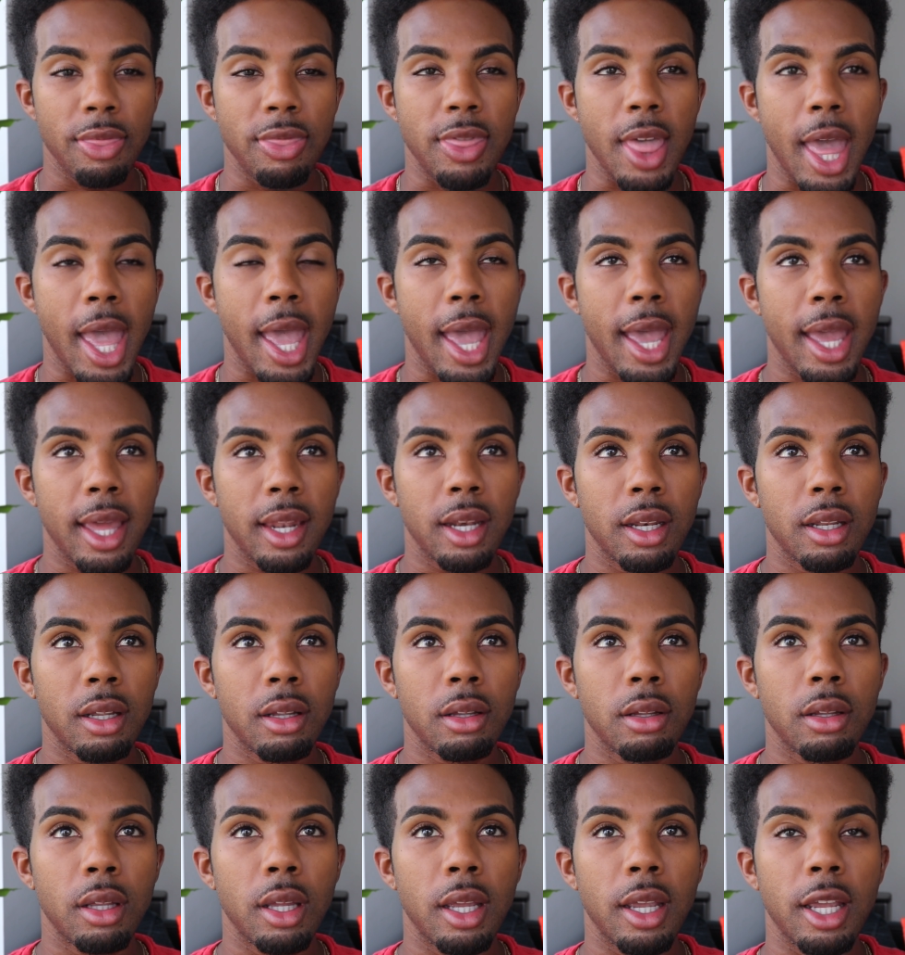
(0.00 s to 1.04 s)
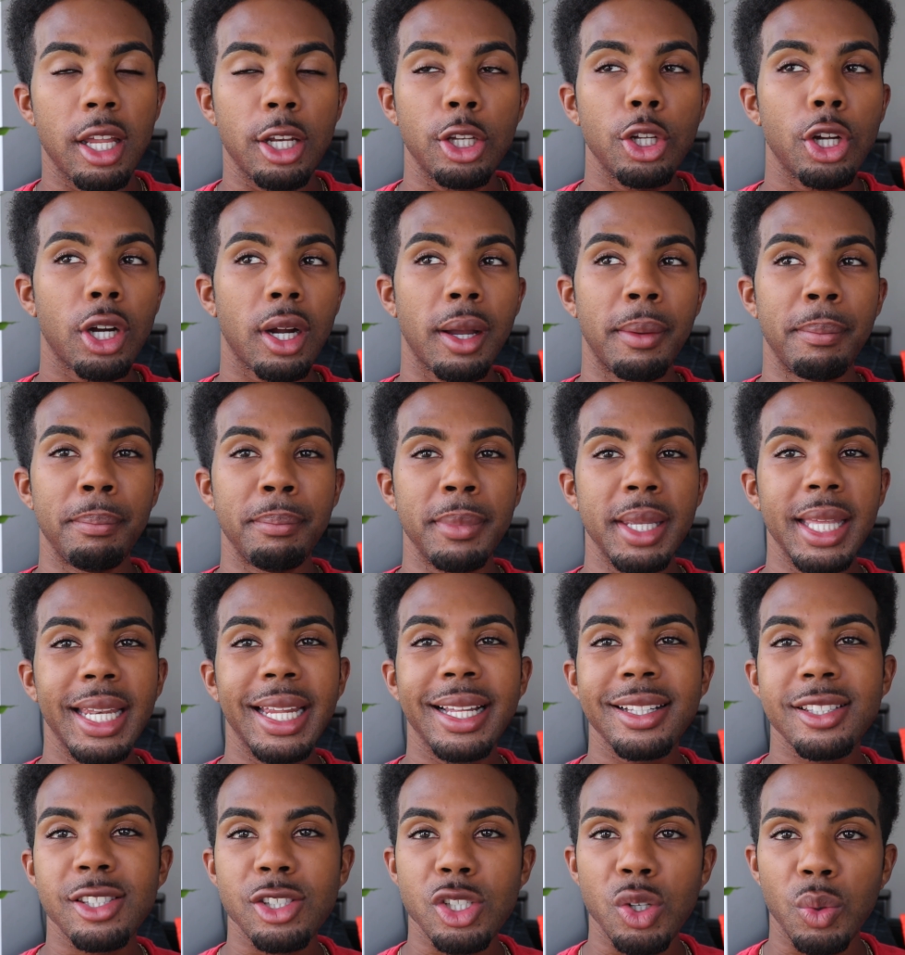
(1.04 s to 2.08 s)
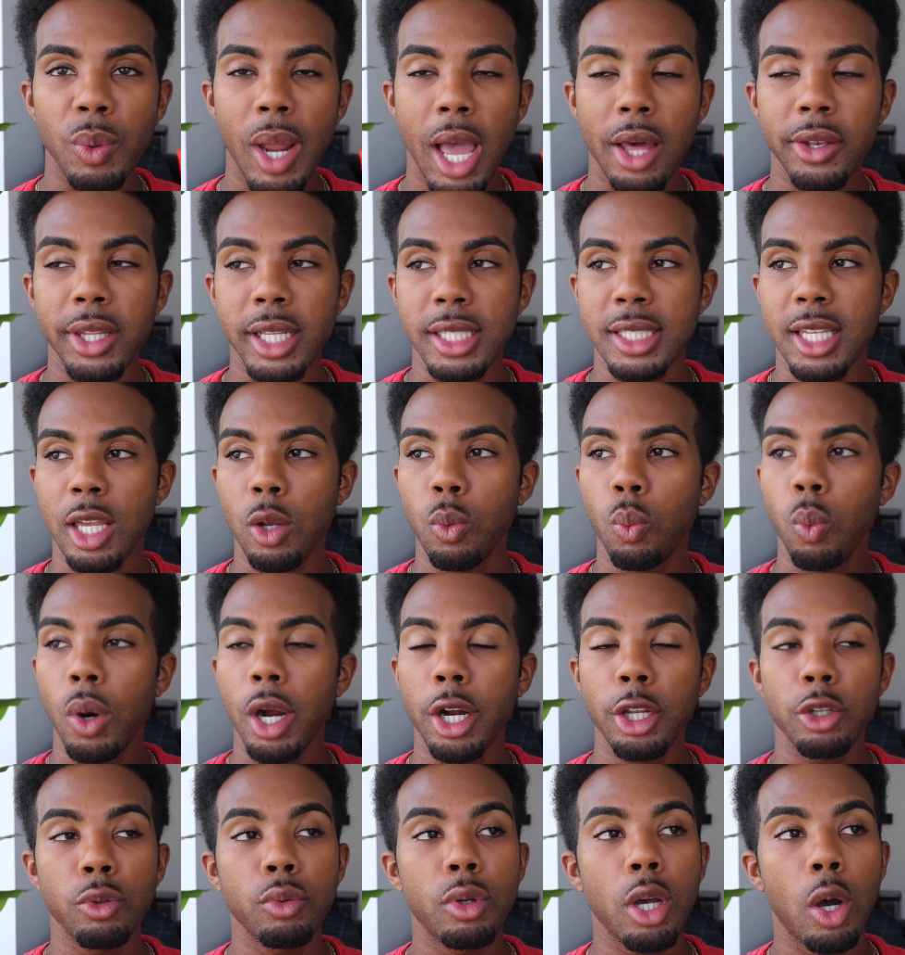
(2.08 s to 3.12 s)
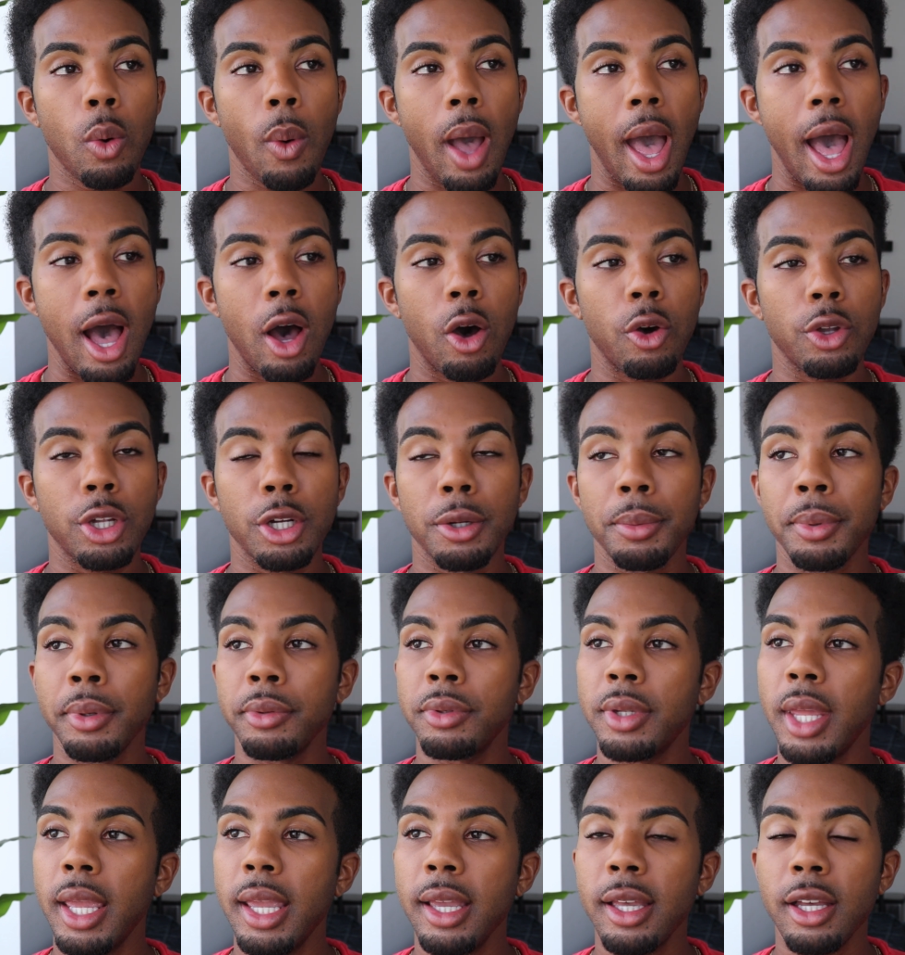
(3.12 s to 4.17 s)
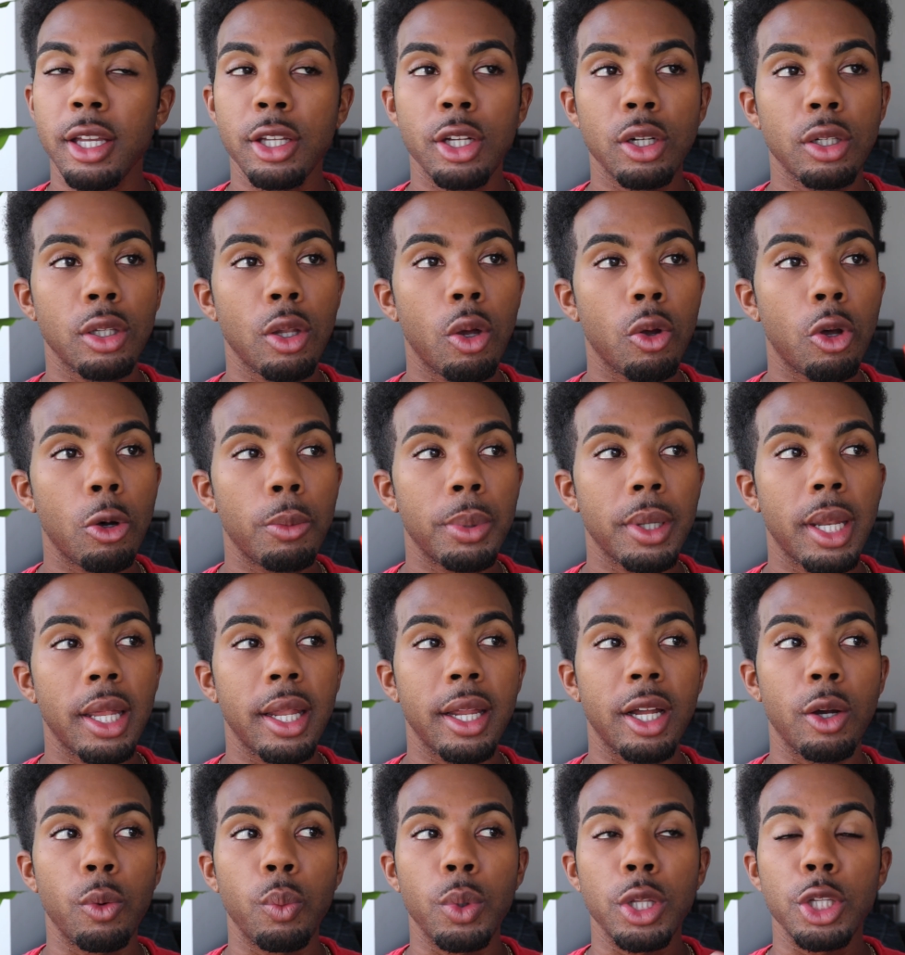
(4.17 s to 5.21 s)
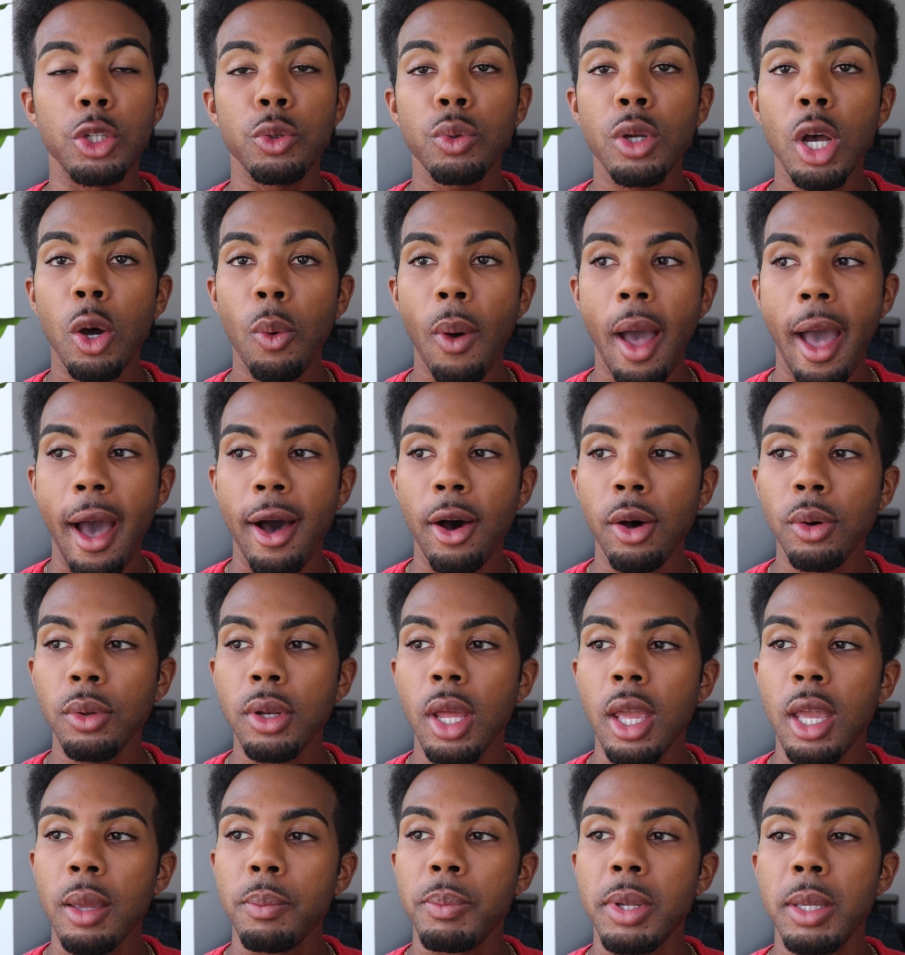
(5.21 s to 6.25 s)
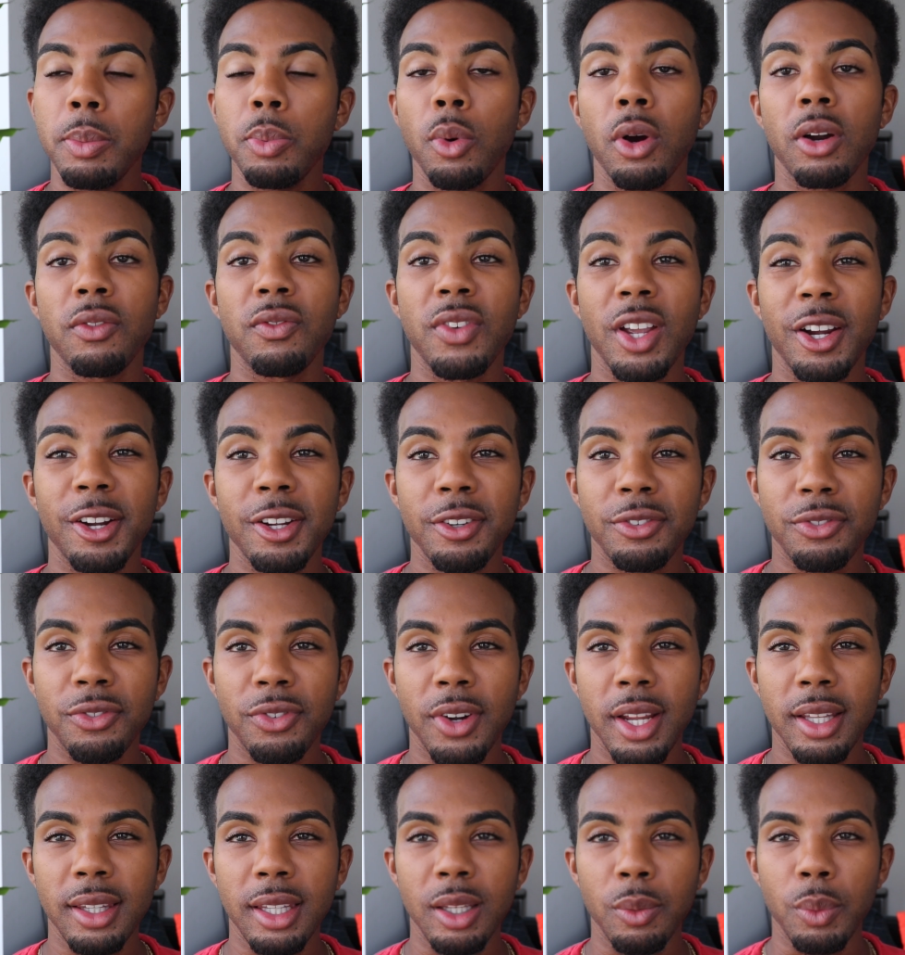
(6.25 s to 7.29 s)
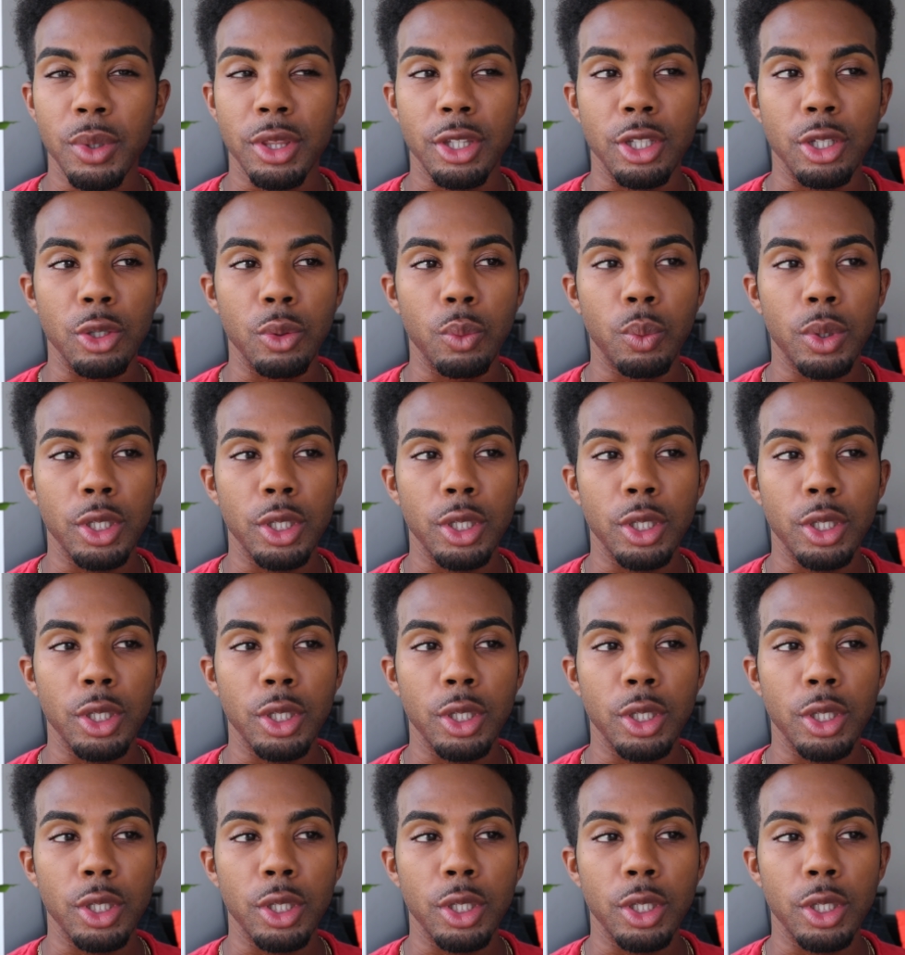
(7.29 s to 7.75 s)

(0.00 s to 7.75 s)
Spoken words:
that in your immediate surroundings, like where you go out, your bodega, your local bodega, when you go out, people are very friendly with you.